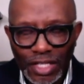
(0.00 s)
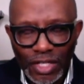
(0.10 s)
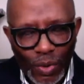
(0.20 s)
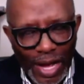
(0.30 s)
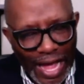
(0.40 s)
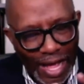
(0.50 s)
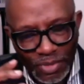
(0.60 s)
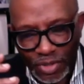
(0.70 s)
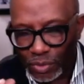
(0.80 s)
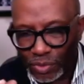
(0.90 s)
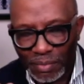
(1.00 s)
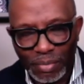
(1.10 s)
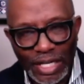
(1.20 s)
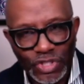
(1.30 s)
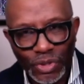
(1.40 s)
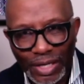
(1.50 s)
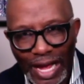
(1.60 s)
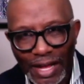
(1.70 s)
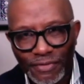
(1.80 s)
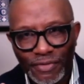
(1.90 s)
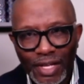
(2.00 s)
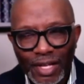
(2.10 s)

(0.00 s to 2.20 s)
It'll absolutely bless your life.